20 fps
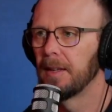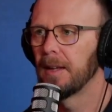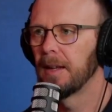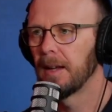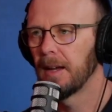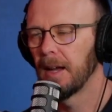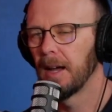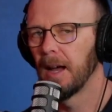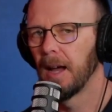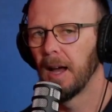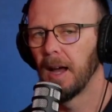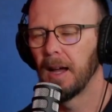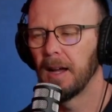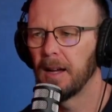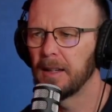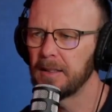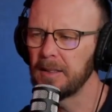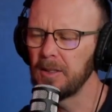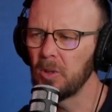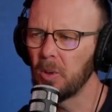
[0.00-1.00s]
I
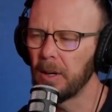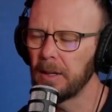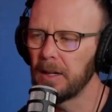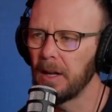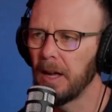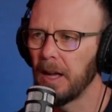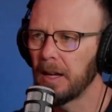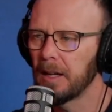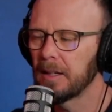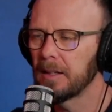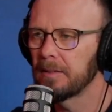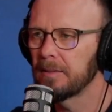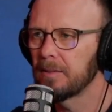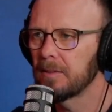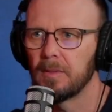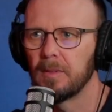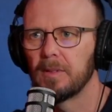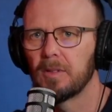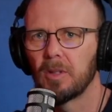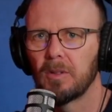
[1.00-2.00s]
didn't quite know how to
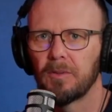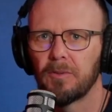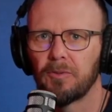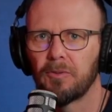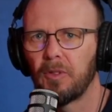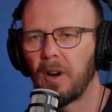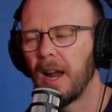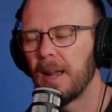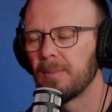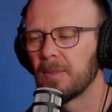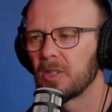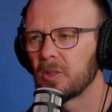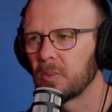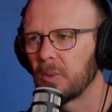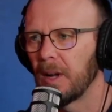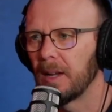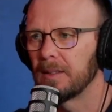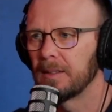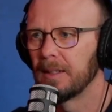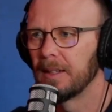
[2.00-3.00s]
sort of frame this
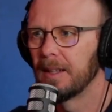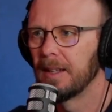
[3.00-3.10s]
one.